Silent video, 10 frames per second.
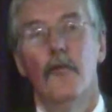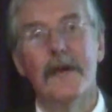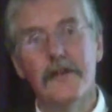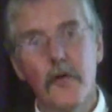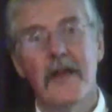
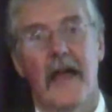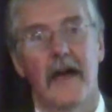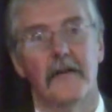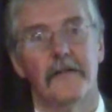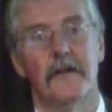we don't
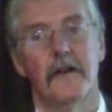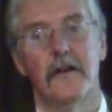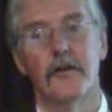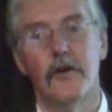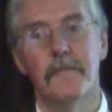have
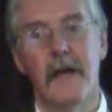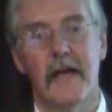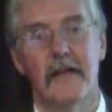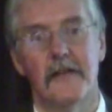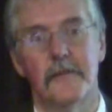good
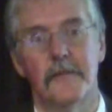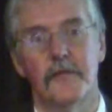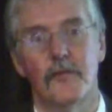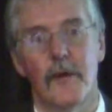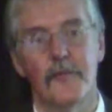mechanisms
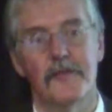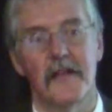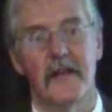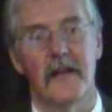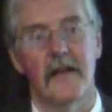for
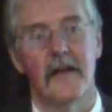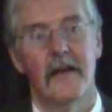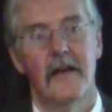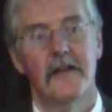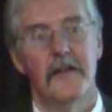representing
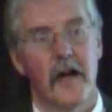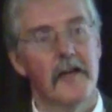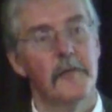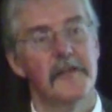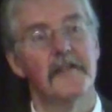
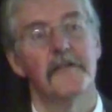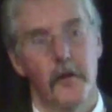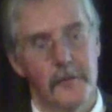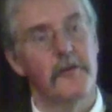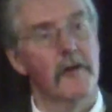documents as
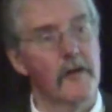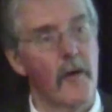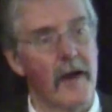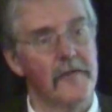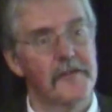arbitrary
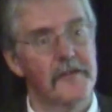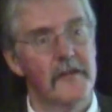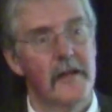graphs.